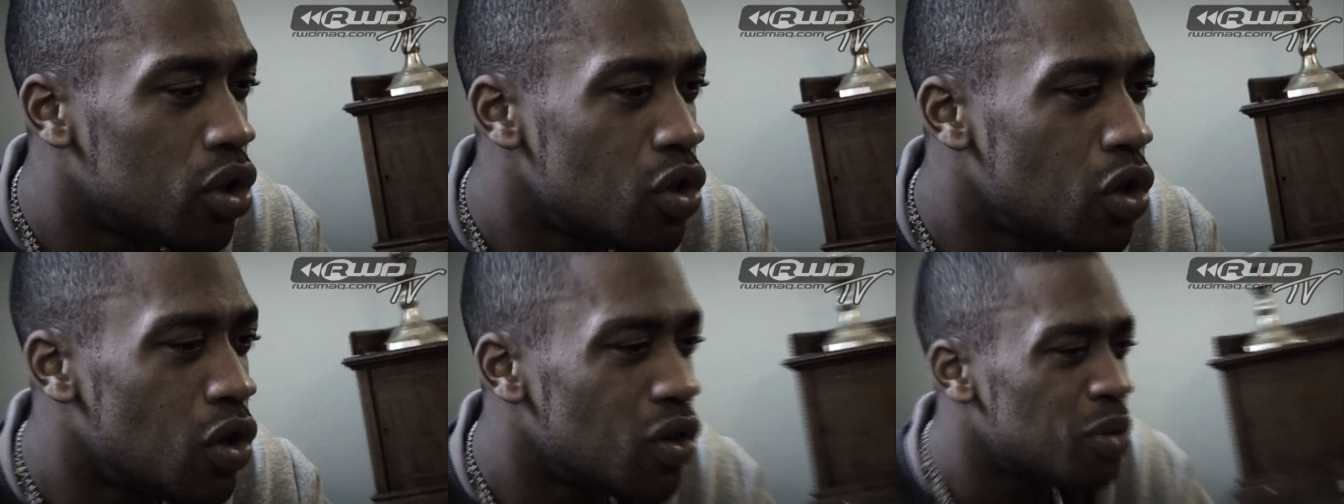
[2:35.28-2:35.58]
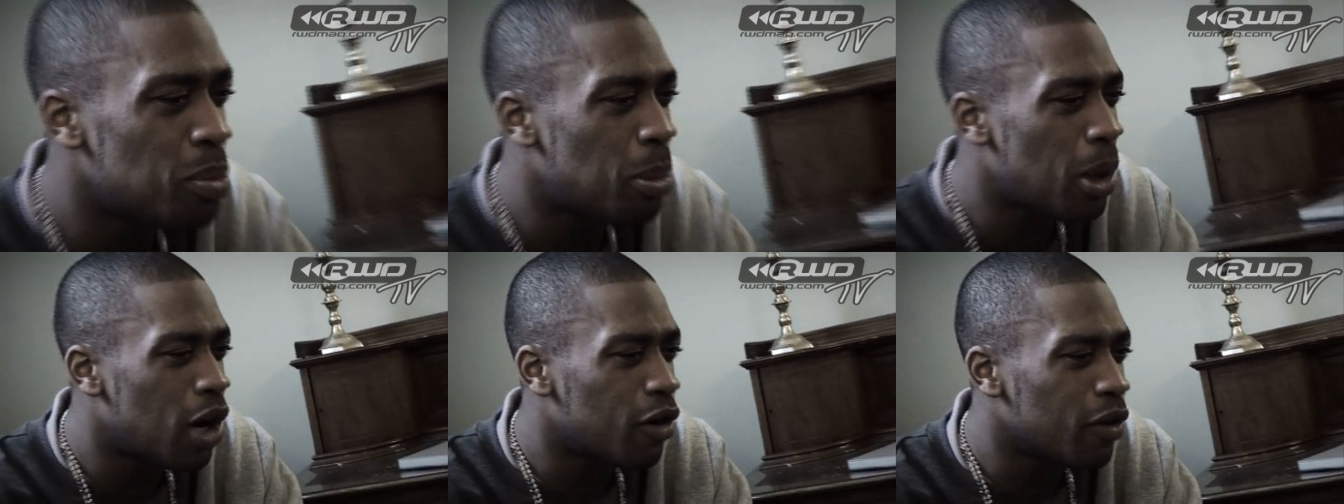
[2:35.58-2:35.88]
not
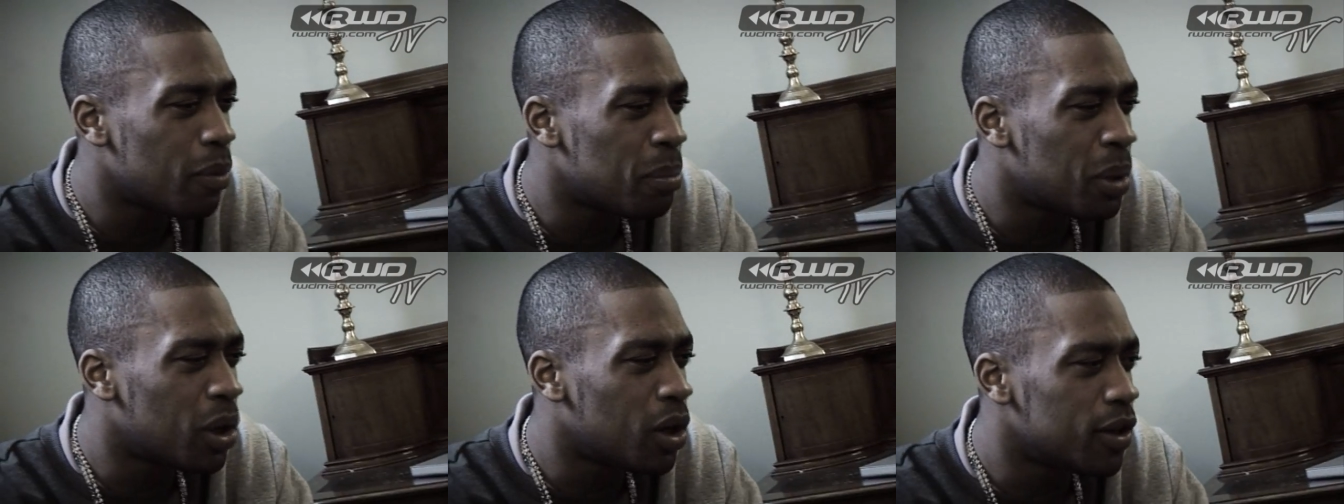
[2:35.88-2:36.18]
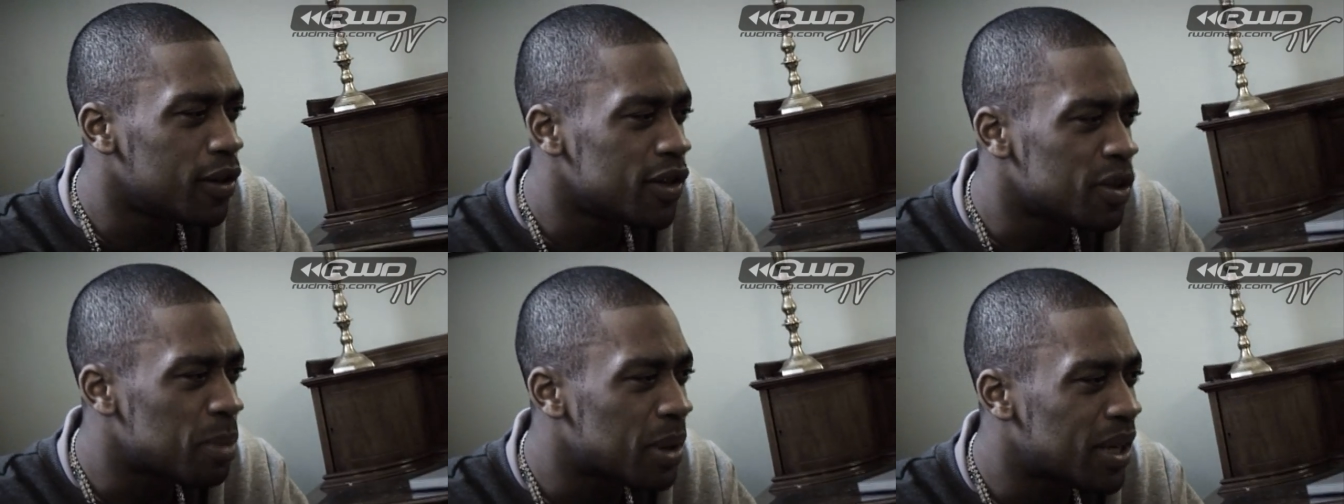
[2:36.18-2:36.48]
sparring
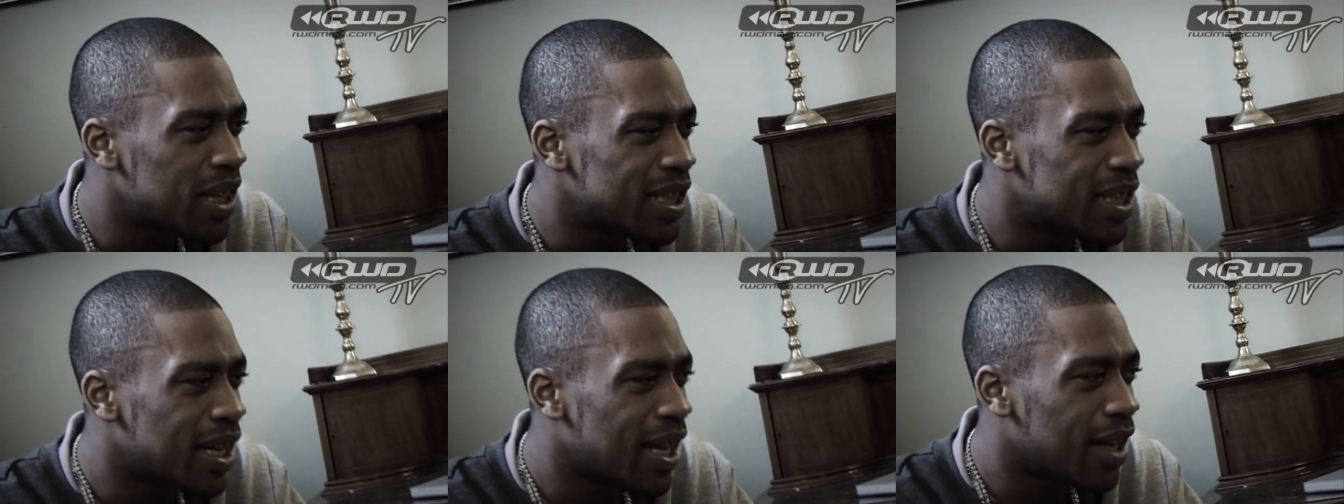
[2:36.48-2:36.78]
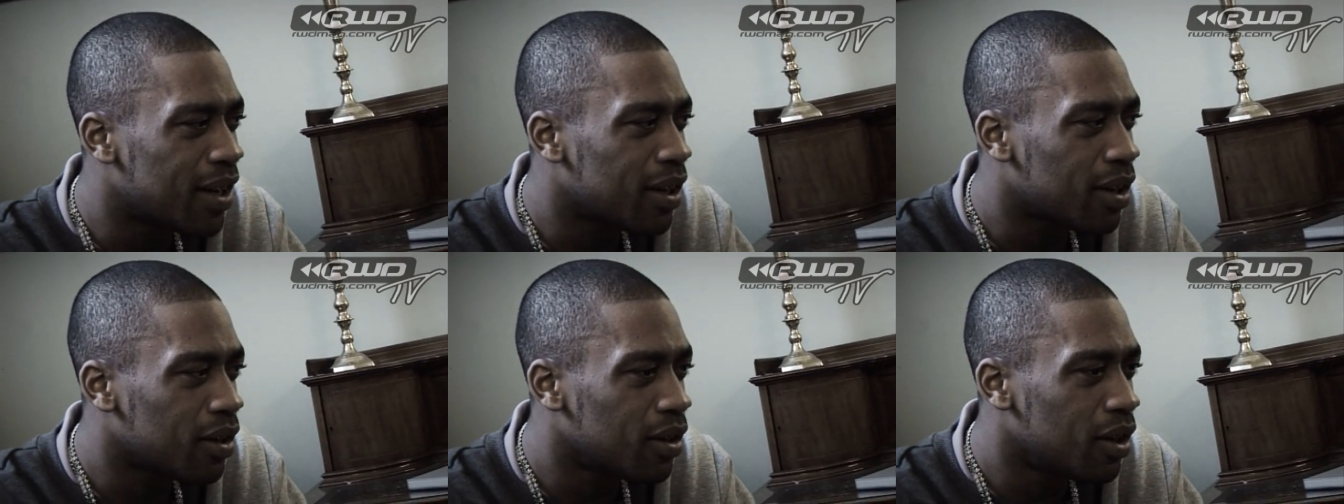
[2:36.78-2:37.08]
partners, but they're
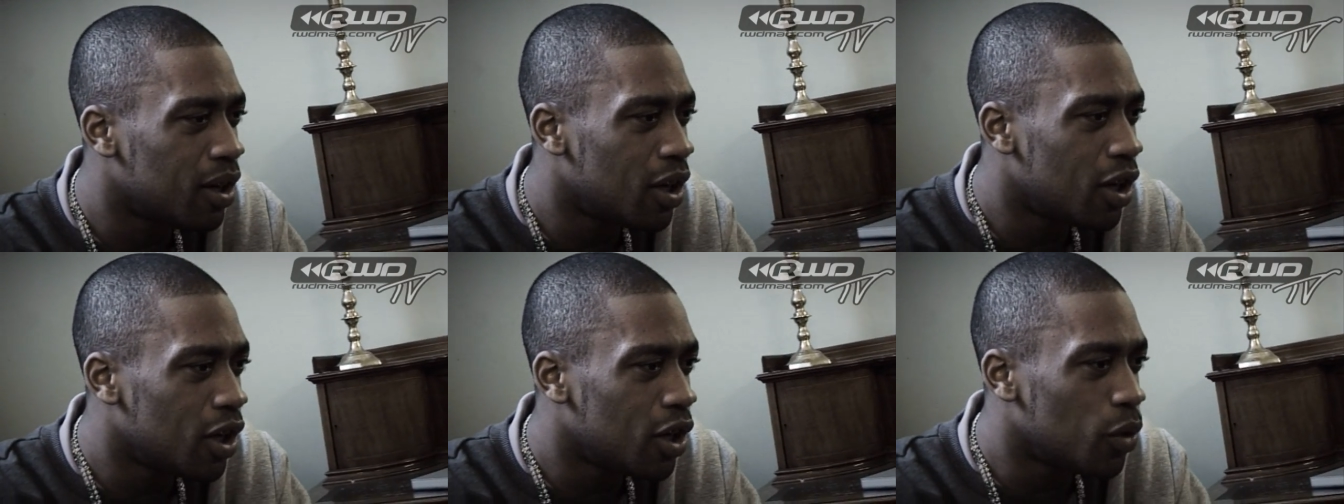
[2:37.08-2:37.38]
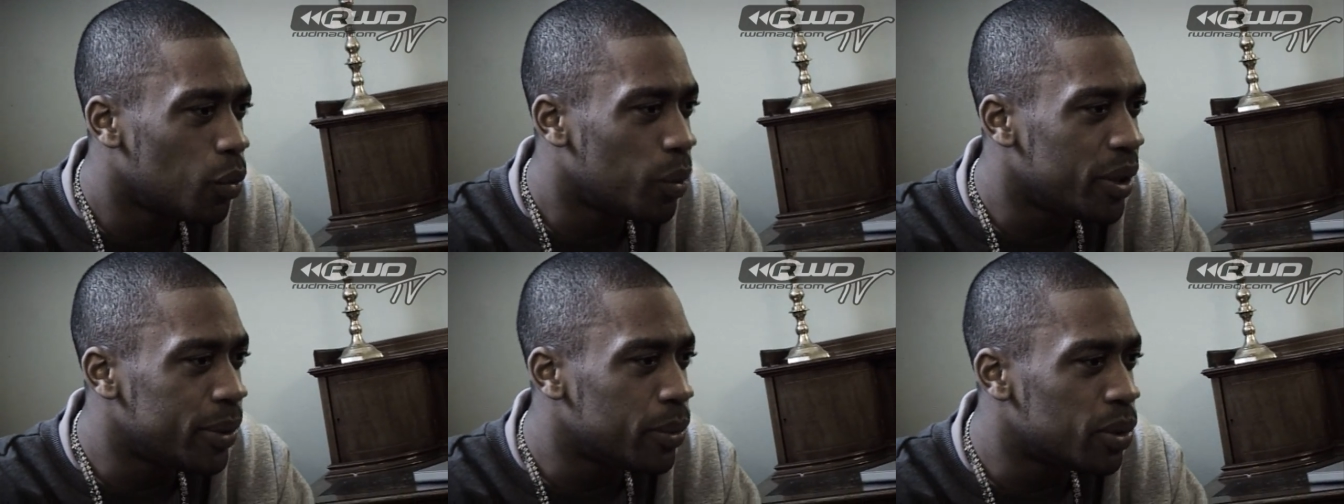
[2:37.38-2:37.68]
like
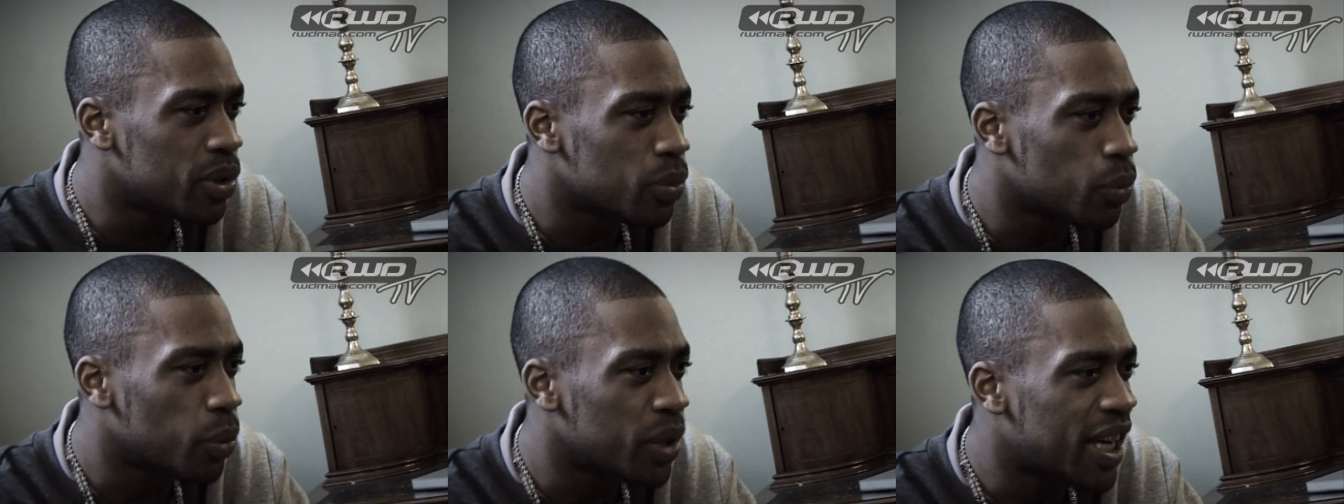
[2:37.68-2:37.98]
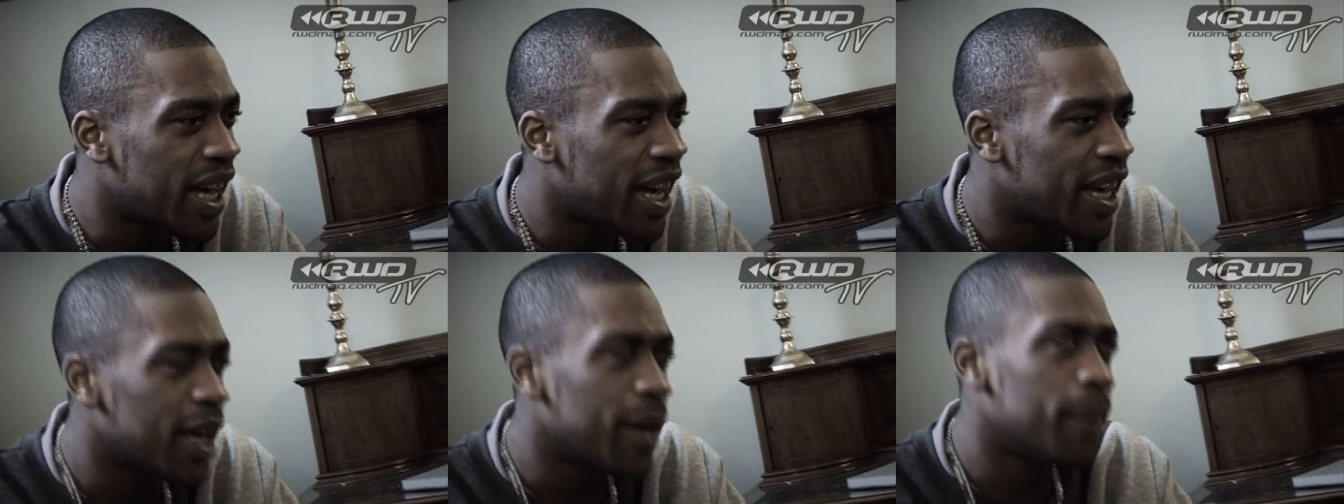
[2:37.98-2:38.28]
we was we
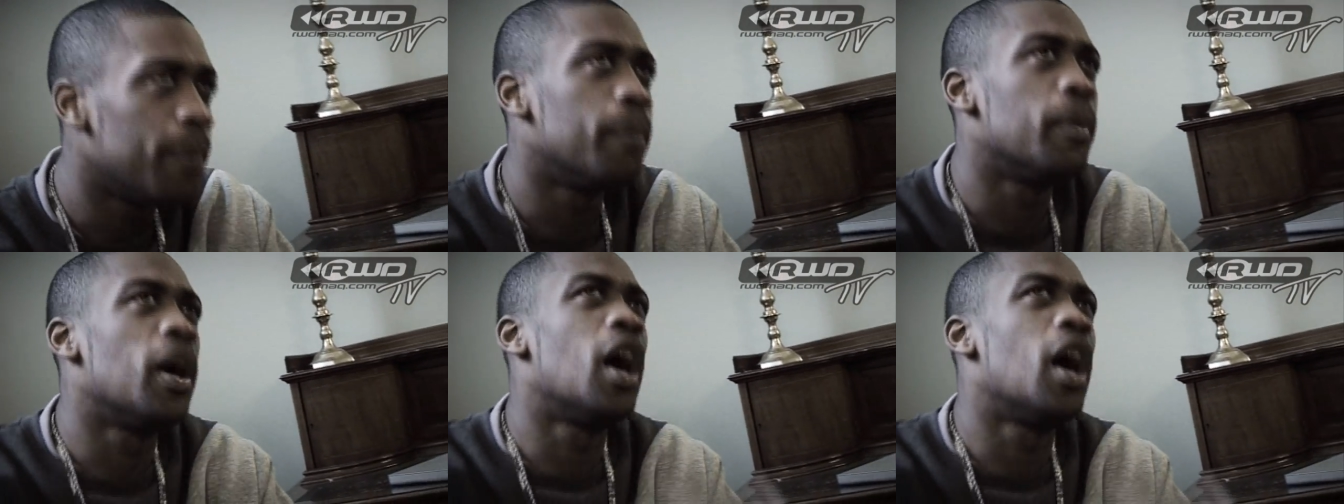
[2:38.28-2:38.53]
came